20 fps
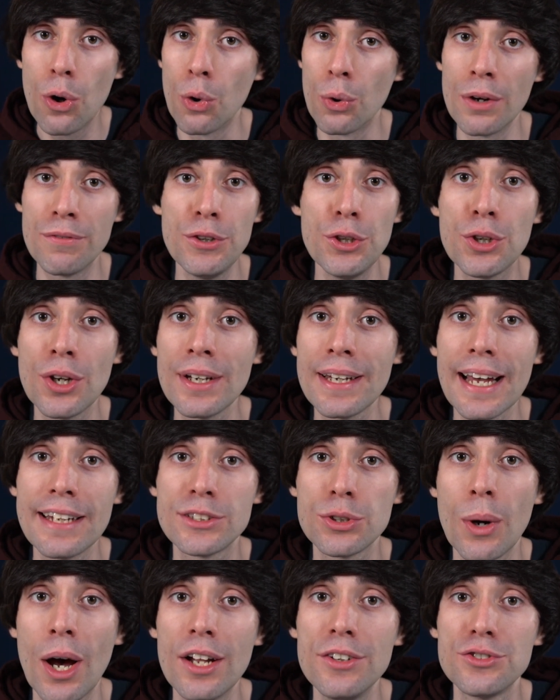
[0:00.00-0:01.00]
or if you can
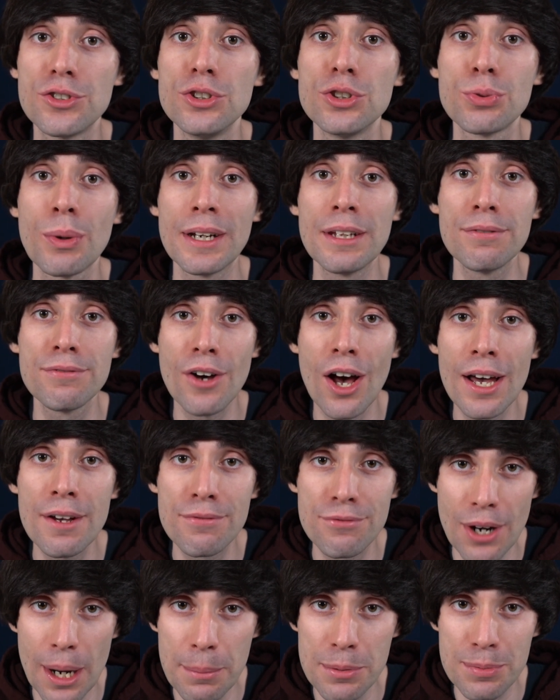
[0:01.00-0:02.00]
get to
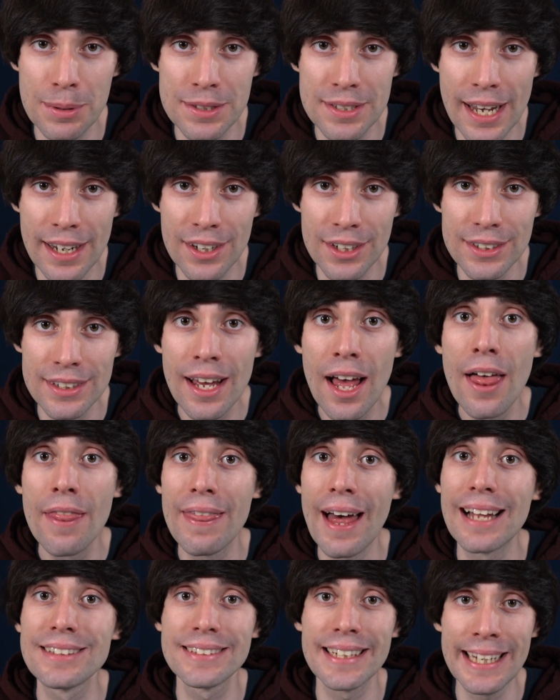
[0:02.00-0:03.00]
125 frames per second,
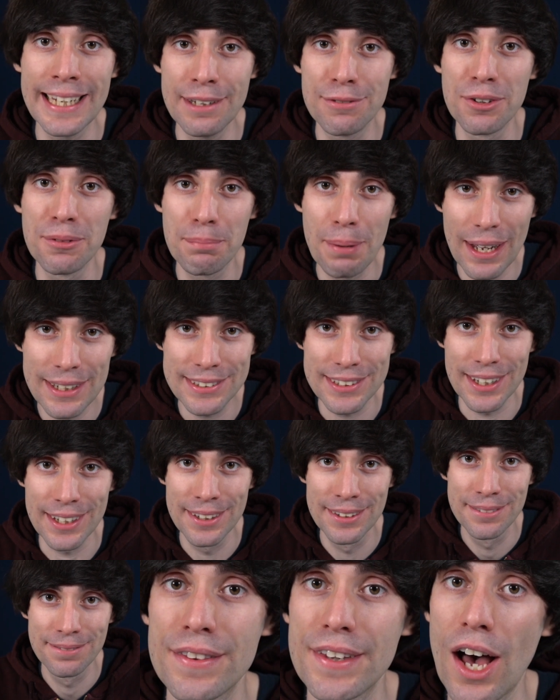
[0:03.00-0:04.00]
that's even better.
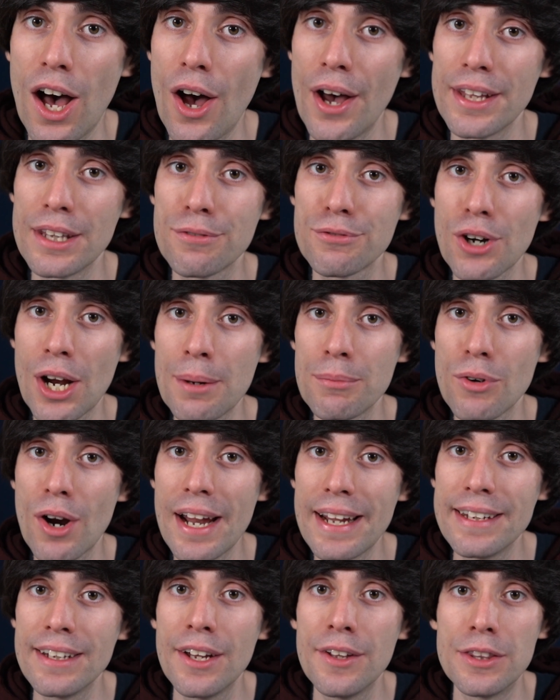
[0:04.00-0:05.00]
The higher the frame
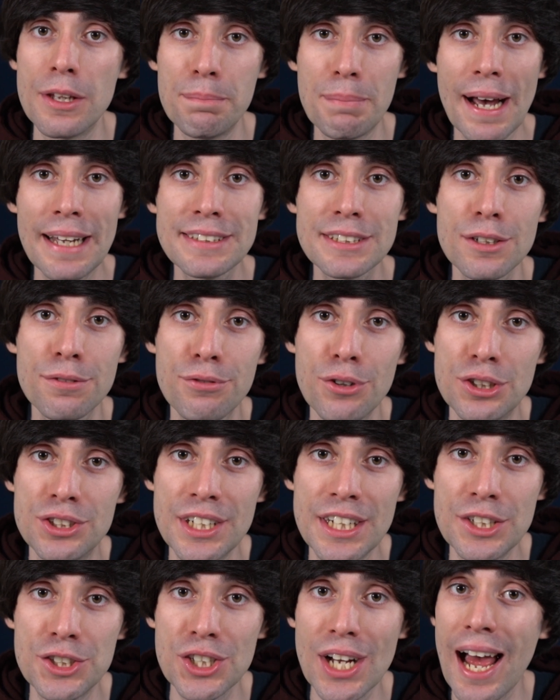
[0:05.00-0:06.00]
rate, the better the
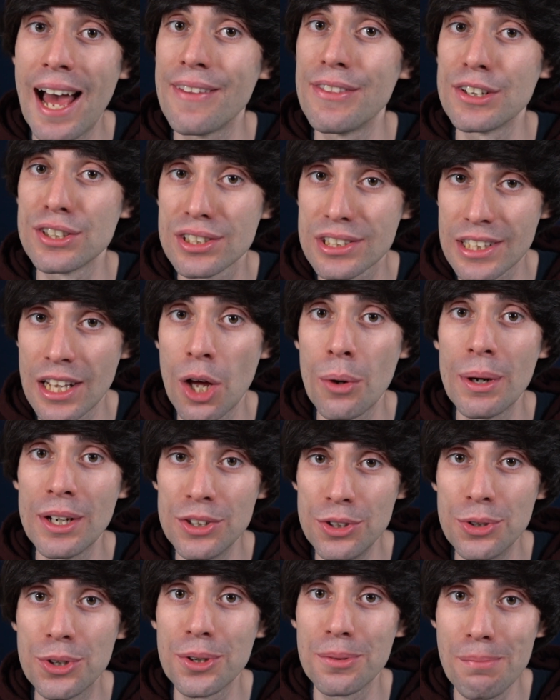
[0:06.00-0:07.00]
footage and the slower
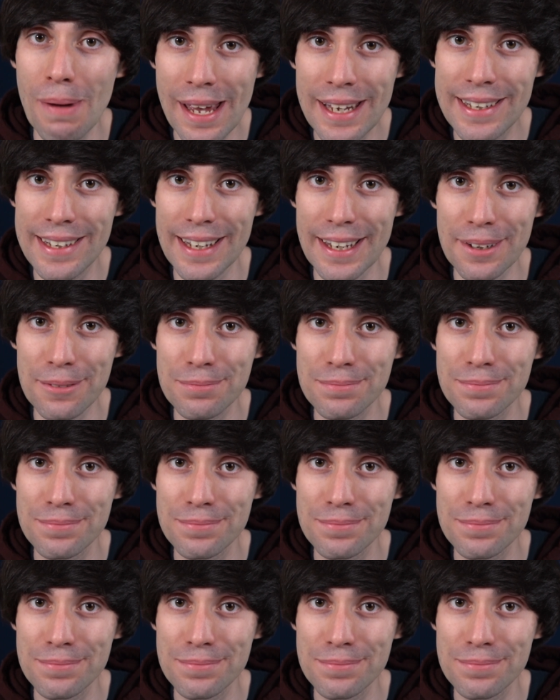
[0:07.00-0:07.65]
you can make it.